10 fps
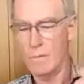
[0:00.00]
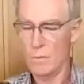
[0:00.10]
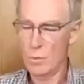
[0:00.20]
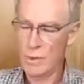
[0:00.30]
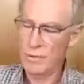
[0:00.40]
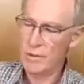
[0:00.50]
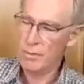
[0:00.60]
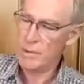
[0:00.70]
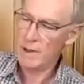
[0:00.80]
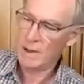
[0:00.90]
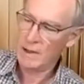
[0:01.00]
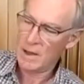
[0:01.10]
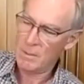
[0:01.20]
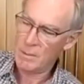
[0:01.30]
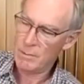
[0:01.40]
Winsome being
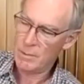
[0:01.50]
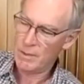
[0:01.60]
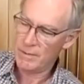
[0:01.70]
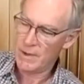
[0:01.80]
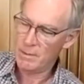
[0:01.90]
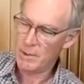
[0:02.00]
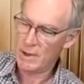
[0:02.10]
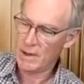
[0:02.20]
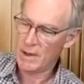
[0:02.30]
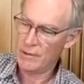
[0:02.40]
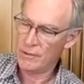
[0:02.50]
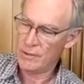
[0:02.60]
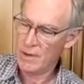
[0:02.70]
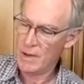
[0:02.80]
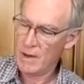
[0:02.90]
a member of the family, I guess,
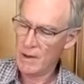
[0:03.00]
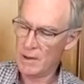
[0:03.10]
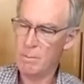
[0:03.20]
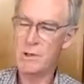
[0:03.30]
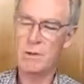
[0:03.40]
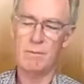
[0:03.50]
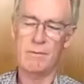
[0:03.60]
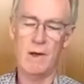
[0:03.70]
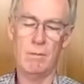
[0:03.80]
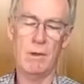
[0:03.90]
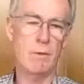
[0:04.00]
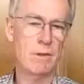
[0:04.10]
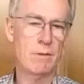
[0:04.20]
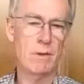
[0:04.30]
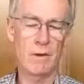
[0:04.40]
the Bishop family,
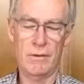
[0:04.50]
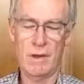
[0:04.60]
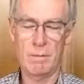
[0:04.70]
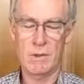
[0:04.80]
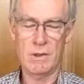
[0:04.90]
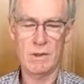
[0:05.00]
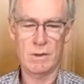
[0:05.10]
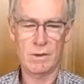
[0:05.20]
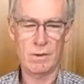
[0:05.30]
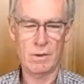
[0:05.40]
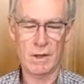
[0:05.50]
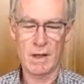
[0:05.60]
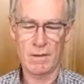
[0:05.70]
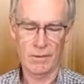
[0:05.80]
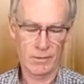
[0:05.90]
which re-established
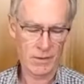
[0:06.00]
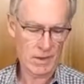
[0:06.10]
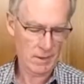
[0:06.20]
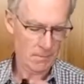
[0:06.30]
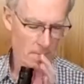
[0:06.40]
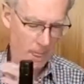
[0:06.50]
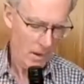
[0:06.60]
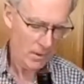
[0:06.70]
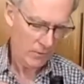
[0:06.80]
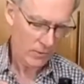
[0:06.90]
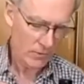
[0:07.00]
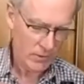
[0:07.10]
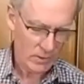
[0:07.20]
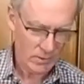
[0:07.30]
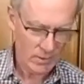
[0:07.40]
Coolangatta Estate. So I'll
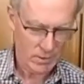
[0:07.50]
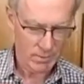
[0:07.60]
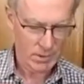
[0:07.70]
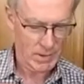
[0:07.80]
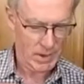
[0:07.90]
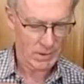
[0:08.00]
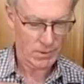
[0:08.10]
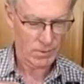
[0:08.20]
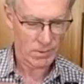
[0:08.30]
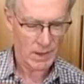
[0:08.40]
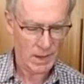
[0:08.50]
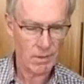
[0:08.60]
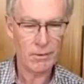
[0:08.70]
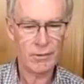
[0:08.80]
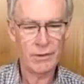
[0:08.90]
tell you a little bit about
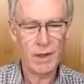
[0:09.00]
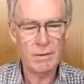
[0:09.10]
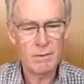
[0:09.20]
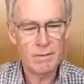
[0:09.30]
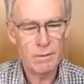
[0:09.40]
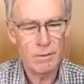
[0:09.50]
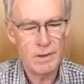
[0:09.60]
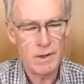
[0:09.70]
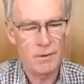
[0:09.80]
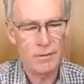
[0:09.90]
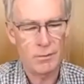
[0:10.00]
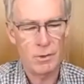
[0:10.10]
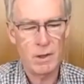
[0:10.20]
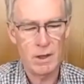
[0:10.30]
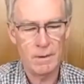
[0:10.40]
Coolangatta Estate before we taste the
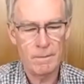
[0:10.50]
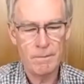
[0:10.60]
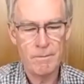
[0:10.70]
wine.